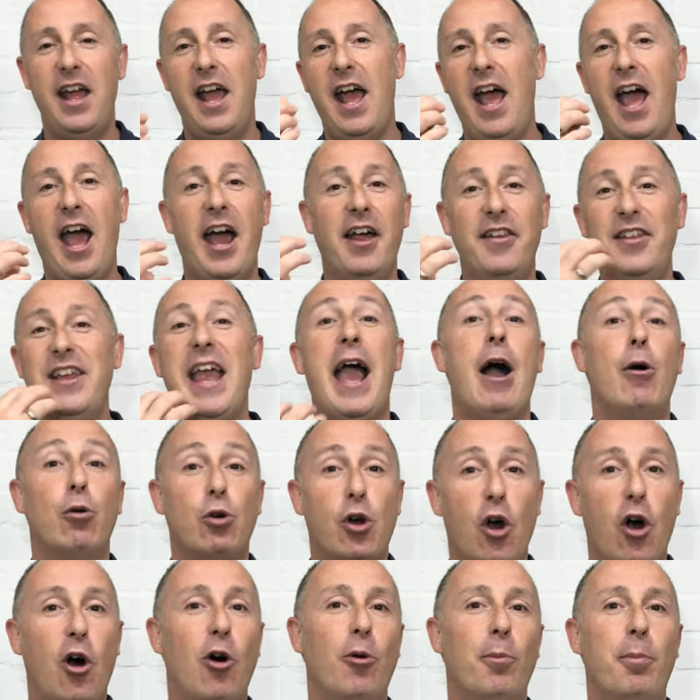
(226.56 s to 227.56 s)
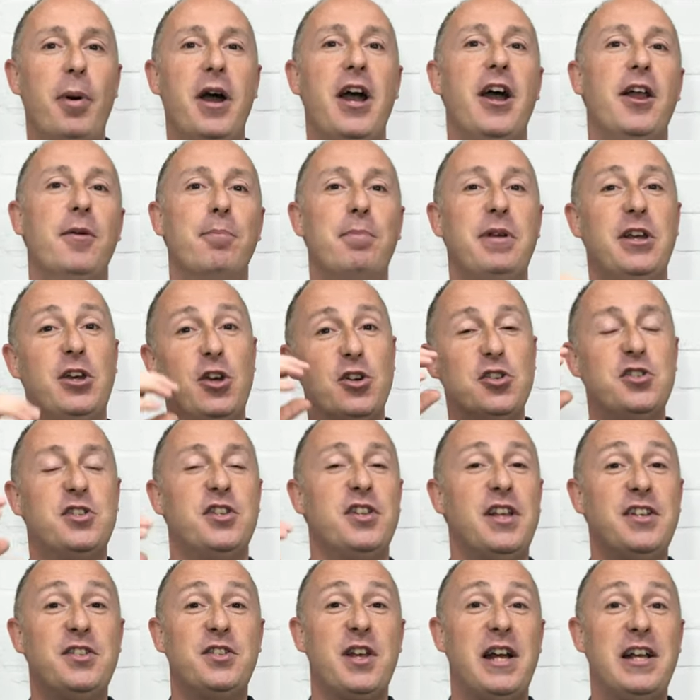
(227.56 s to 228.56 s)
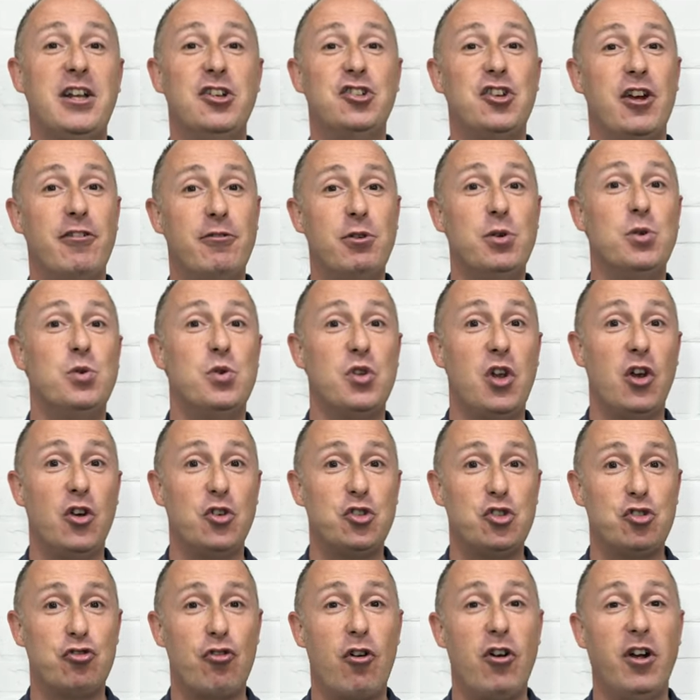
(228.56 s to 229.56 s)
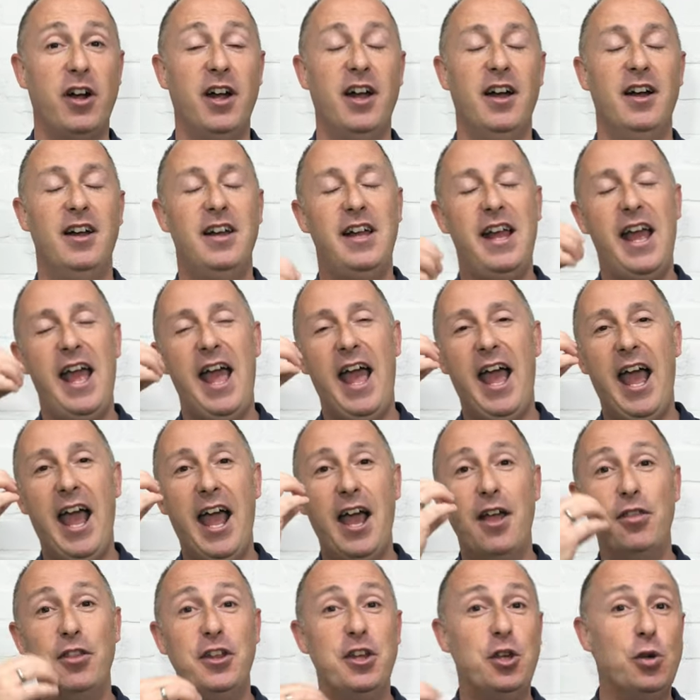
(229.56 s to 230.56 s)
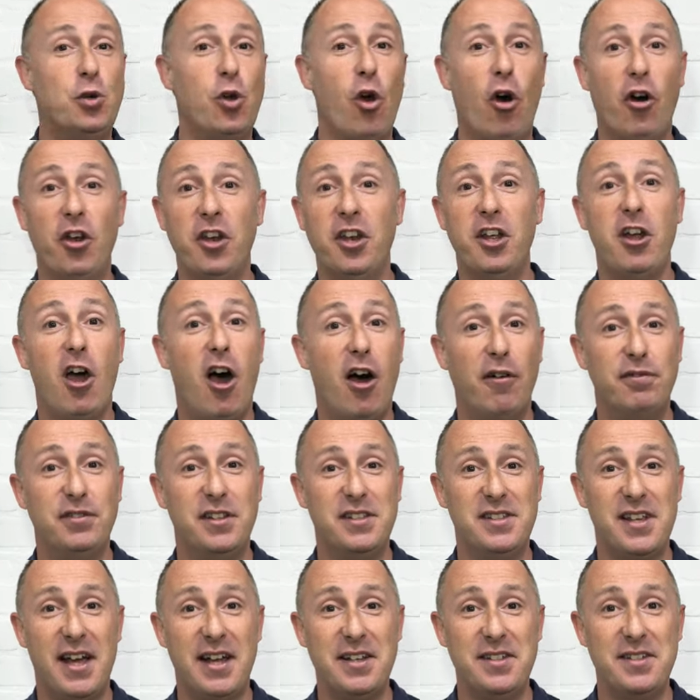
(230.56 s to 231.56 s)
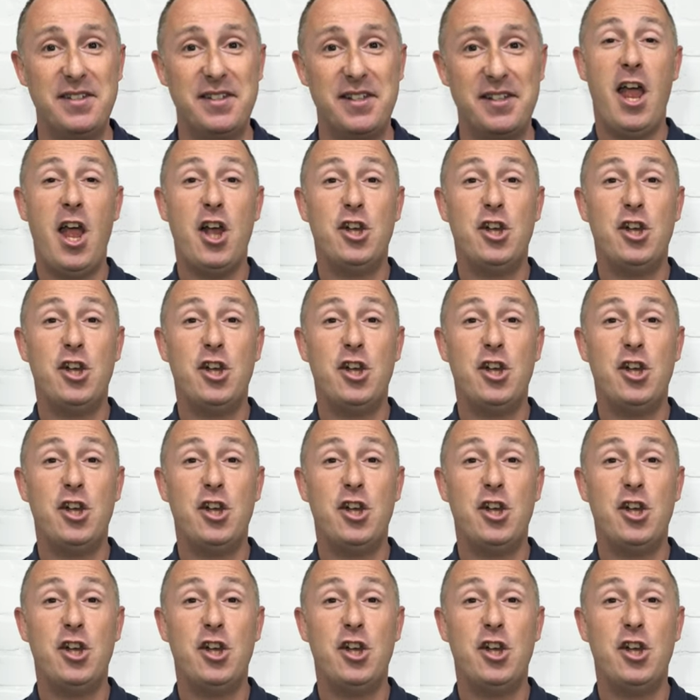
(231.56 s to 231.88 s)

uh, the alcohol burn, because the Sailor Jerry was a lot stronger uh, that you got on the aftertaste.